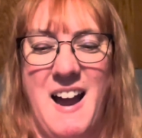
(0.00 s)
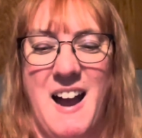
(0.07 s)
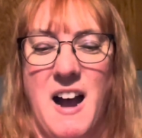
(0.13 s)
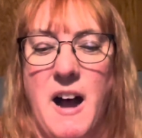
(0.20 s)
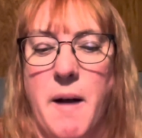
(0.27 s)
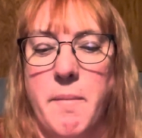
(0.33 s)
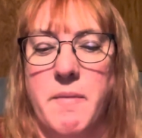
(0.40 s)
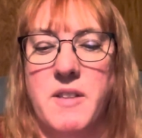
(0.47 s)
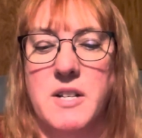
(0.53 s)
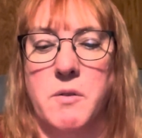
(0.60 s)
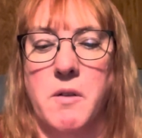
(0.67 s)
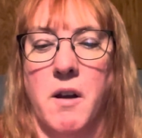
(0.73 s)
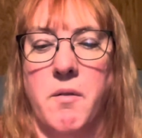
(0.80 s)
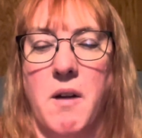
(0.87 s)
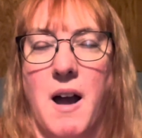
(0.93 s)
Um, this
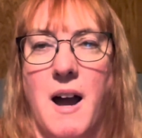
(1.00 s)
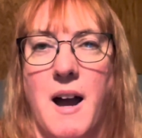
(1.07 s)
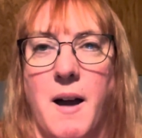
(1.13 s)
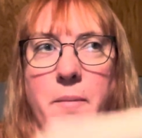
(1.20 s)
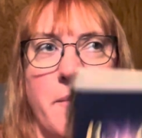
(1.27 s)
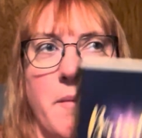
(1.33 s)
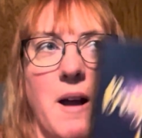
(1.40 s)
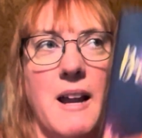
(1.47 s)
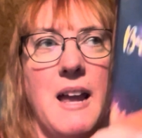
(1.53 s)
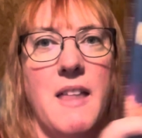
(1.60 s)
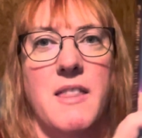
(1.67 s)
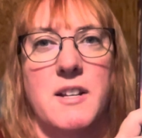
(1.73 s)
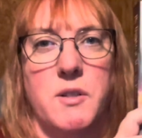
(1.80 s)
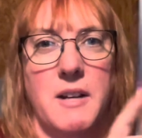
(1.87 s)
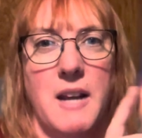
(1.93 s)
one, um, again,
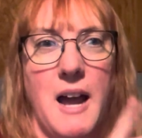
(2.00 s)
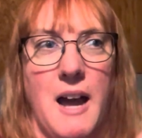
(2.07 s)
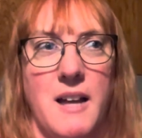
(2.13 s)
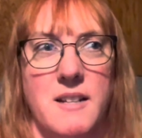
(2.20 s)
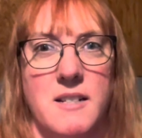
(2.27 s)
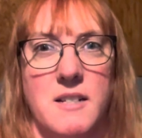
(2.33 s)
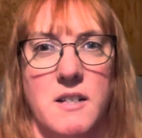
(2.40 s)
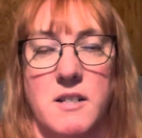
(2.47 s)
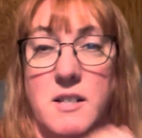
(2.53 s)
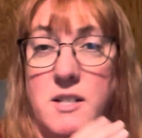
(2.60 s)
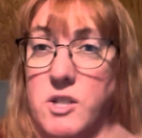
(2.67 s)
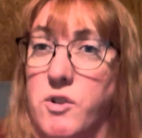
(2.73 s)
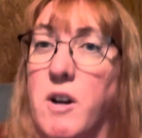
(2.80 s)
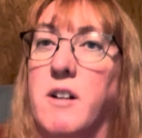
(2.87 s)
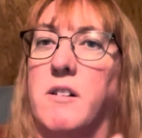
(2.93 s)
this one has the
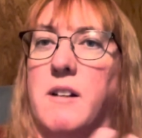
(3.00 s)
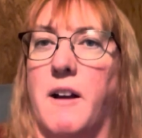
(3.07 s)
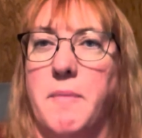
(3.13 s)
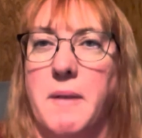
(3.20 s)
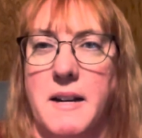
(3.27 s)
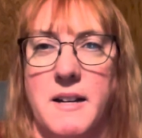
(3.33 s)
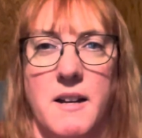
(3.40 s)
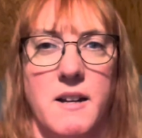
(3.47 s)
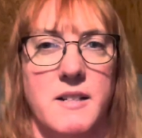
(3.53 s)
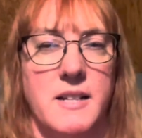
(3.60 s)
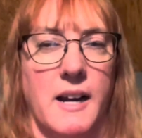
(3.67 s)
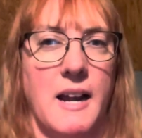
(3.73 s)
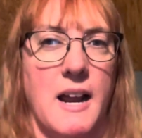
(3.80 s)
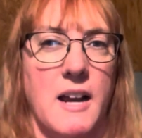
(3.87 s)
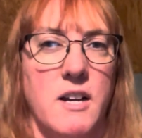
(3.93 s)
struggle of being a
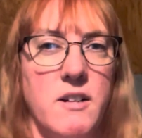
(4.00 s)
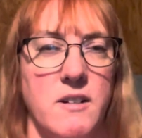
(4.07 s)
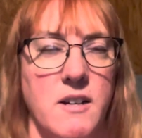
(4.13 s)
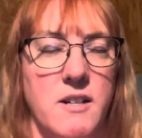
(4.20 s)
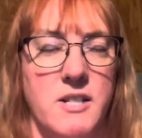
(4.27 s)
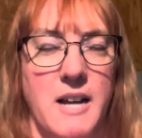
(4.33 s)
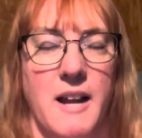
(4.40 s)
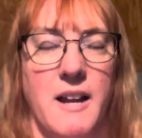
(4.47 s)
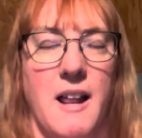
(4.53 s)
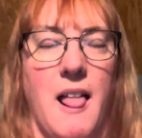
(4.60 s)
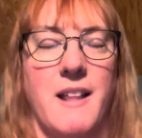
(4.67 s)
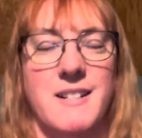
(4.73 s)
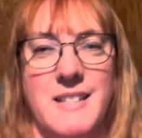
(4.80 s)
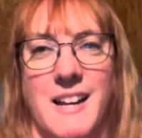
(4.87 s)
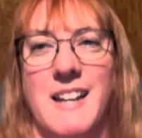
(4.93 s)
second chance,
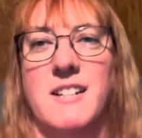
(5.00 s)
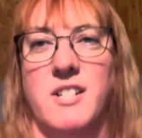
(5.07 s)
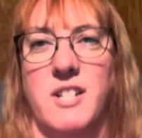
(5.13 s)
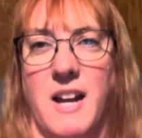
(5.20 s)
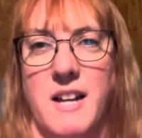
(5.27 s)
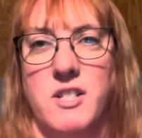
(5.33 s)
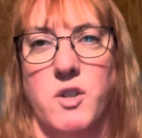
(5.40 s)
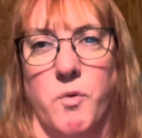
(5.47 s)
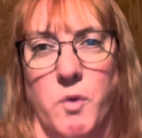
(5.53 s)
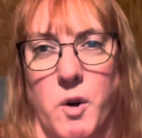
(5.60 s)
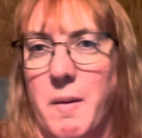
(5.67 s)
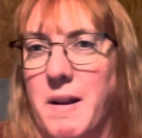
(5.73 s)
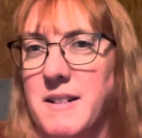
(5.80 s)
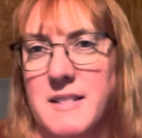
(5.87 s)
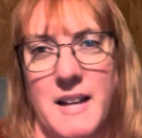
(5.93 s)
second chance
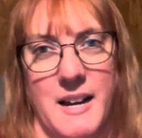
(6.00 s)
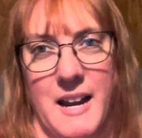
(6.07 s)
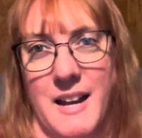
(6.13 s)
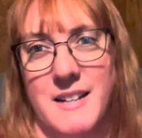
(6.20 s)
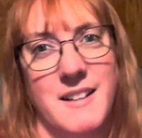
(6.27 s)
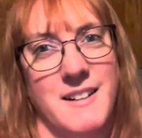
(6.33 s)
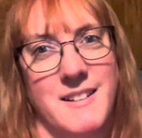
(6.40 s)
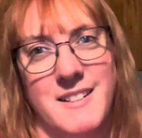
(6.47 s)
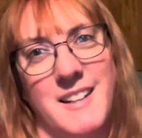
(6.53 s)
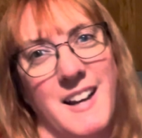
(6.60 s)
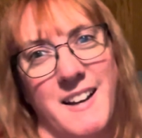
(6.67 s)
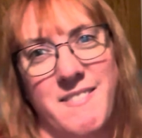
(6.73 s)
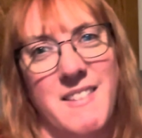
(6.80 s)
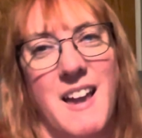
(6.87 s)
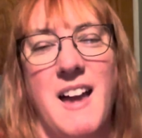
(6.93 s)
romance. I can't talk
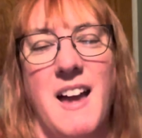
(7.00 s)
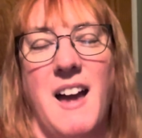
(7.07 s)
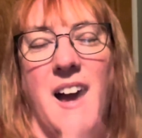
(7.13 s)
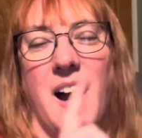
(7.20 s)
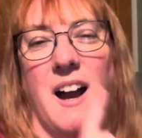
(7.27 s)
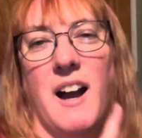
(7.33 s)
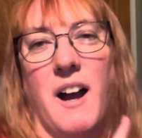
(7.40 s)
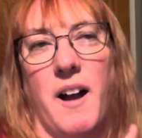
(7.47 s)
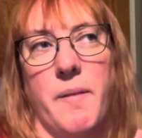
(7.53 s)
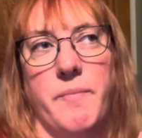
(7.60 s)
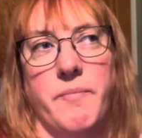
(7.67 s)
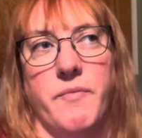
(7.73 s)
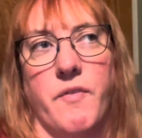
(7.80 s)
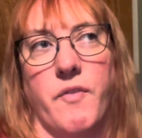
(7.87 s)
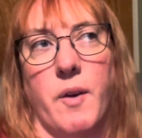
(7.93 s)
today.
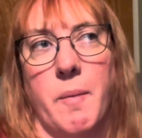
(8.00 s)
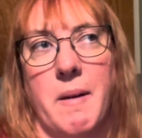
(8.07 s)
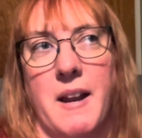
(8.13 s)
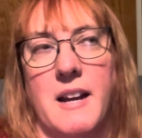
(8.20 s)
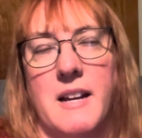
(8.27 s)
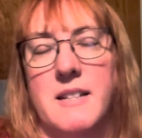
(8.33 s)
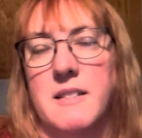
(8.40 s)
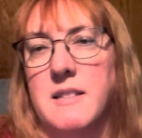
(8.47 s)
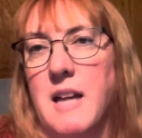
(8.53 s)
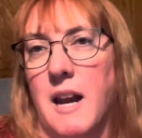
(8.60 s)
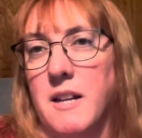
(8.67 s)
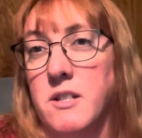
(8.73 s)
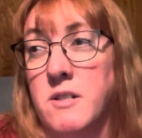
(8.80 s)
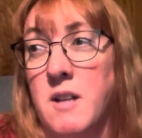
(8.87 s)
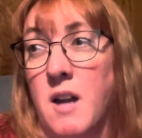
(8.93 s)
Um, for me, because that
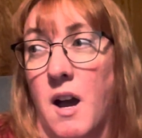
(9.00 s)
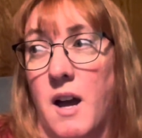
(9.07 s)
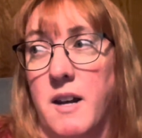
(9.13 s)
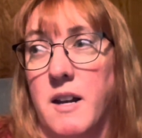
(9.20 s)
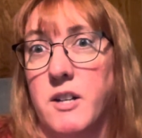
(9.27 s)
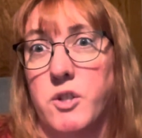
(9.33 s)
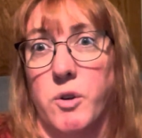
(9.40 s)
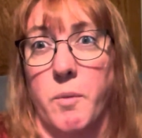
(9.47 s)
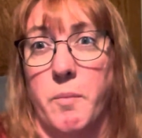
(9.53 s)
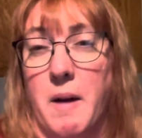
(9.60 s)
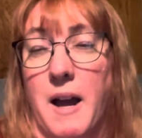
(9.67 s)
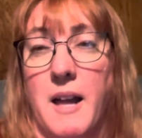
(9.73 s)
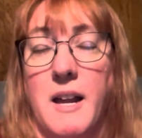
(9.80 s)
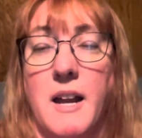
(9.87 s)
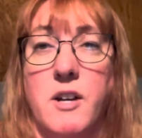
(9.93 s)
is not a trope
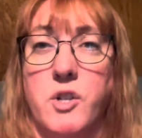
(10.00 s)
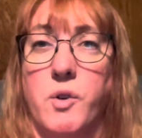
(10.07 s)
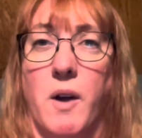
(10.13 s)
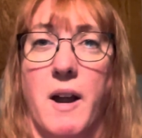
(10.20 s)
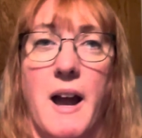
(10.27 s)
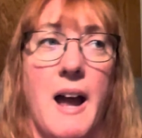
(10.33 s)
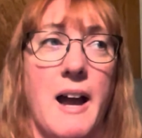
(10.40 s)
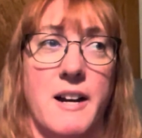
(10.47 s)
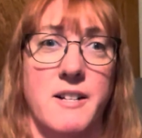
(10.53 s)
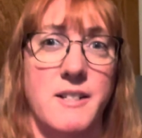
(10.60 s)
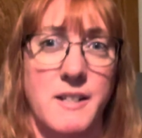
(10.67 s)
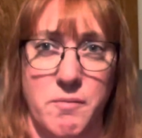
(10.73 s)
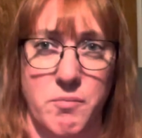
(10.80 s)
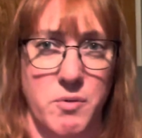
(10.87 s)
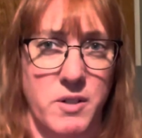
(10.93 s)
I enjoy. I
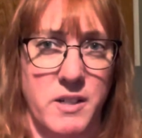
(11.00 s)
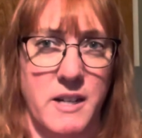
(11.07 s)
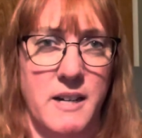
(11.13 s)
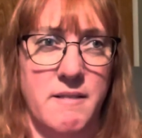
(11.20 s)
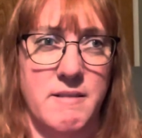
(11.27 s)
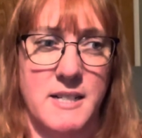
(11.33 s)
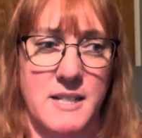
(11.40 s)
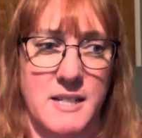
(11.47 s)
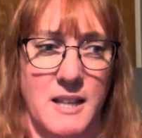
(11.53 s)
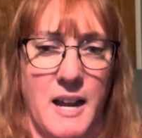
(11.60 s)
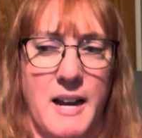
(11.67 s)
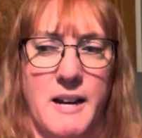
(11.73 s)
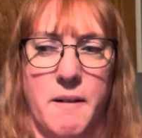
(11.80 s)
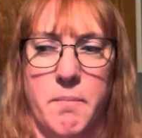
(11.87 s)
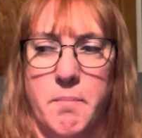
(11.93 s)
actually really
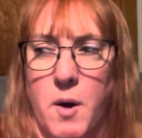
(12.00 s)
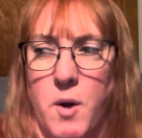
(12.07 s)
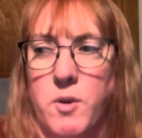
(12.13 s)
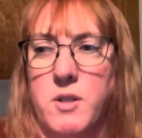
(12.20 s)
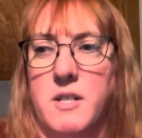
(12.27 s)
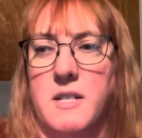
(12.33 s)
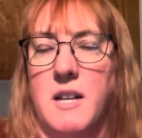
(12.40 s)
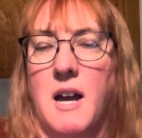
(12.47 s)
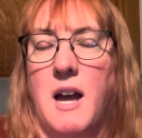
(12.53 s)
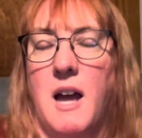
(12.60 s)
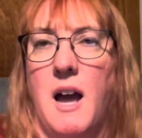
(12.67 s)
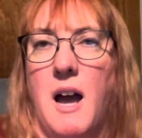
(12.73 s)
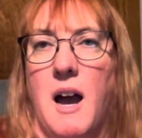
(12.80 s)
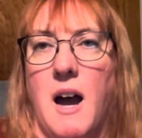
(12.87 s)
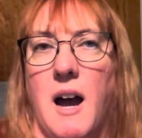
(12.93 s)
dislike most
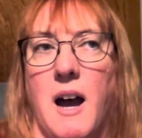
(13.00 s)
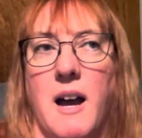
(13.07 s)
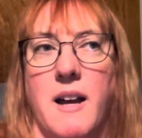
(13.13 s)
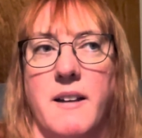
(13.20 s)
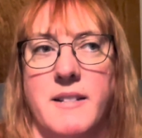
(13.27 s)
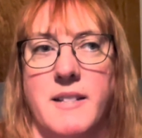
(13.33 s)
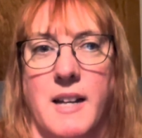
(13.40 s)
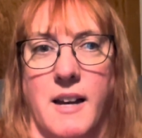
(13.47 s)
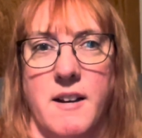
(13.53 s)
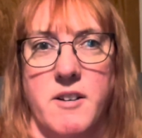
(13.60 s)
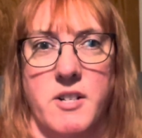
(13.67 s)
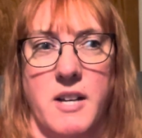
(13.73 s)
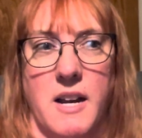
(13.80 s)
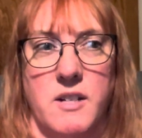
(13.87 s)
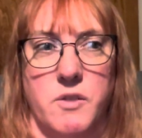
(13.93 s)
uh, second
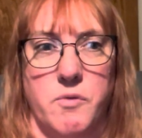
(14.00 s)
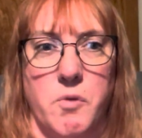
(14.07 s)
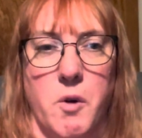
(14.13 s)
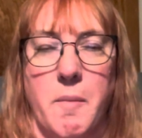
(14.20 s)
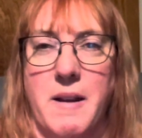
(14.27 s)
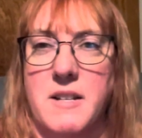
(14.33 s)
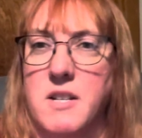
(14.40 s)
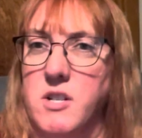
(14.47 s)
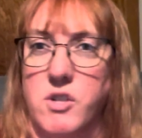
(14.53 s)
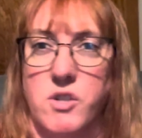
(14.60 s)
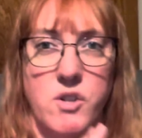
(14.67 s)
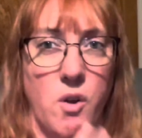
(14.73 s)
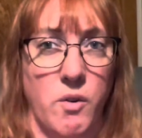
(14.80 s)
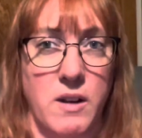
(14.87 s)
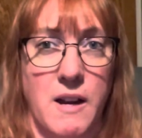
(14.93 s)
chance romances. There's
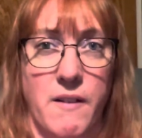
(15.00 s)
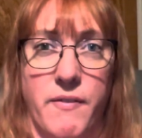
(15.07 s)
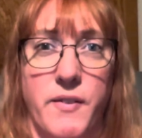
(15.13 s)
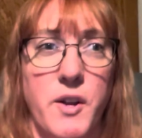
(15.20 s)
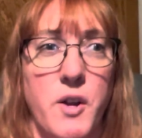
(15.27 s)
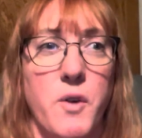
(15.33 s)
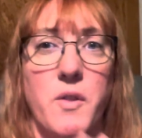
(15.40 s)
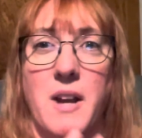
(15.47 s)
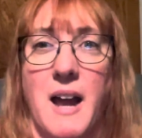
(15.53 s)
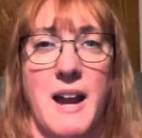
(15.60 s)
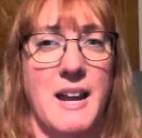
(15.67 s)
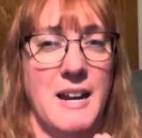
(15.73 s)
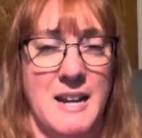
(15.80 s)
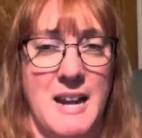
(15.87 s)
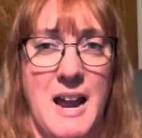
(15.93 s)
only a few that I
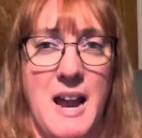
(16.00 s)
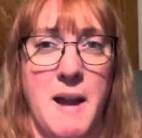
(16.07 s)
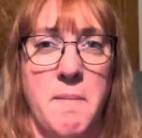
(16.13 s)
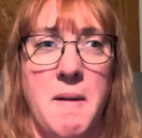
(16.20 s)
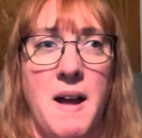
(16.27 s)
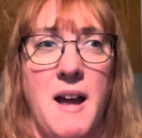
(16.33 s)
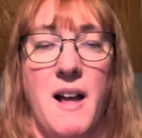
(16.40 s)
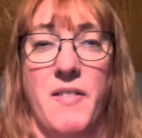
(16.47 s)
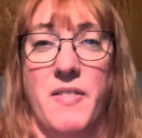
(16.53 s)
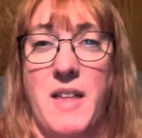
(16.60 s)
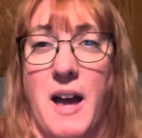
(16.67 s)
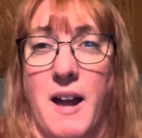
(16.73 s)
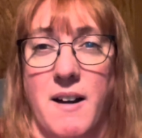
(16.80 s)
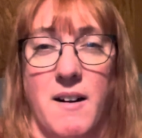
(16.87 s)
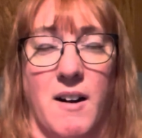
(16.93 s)
can name
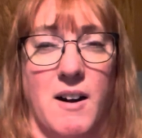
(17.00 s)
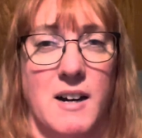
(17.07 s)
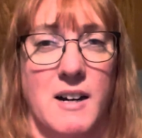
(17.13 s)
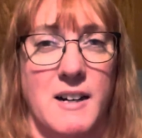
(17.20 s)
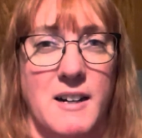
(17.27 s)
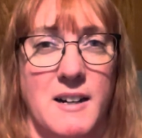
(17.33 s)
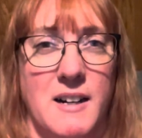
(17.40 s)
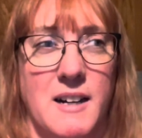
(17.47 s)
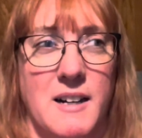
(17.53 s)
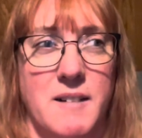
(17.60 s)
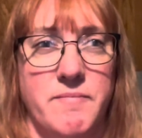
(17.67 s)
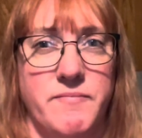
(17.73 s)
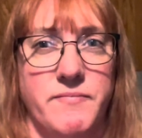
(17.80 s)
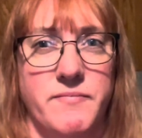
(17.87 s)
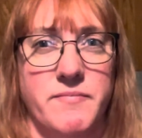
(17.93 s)
that are
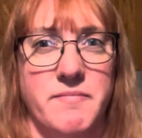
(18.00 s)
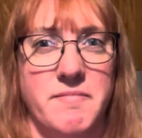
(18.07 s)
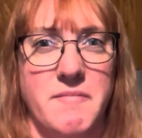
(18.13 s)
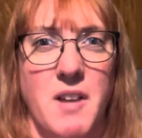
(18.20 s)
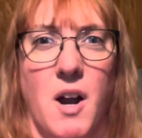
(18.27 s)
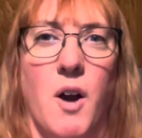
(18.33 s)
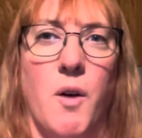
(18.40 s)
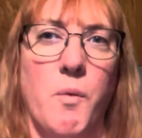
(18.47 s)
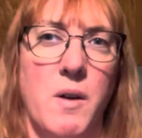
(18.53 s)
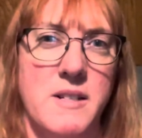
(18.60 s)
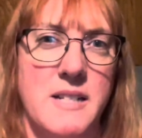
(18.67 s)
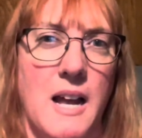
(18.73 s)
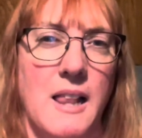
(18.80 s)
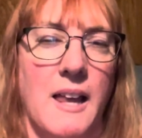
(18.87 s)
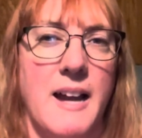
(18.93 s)
um, are ones
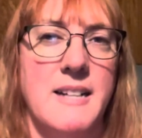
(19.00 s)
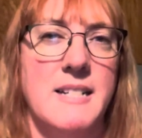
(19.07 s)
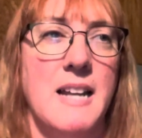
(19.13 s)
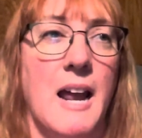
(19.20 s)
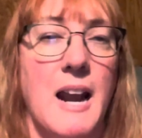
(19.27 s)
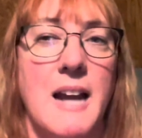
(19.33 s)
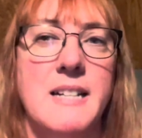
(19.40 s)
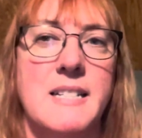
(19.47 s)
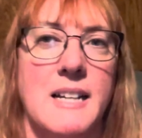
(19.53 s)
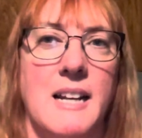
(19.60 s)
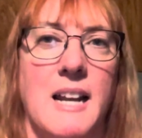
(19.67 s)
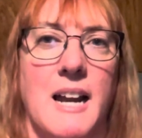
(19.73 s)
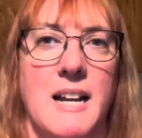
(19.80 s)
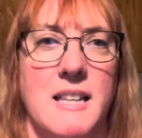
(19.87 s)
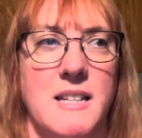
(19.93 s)
I liked, and I did
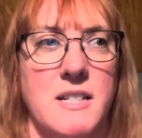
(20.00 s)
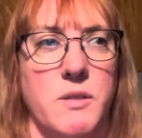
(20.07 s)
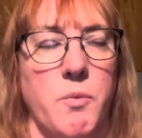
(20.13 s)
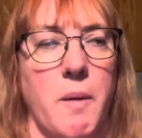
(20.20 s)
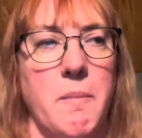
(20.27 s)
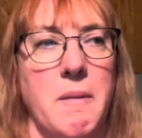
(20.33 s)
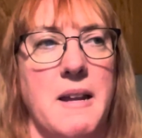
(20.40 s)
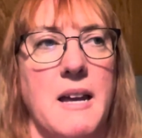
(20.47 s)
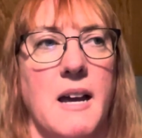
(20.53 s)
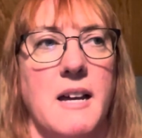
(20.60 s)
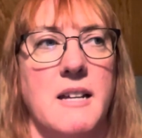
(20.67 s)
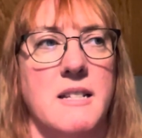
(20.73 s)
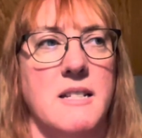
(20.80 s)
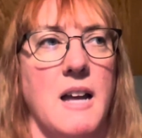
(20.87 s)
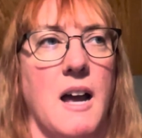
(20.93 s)
like this one because.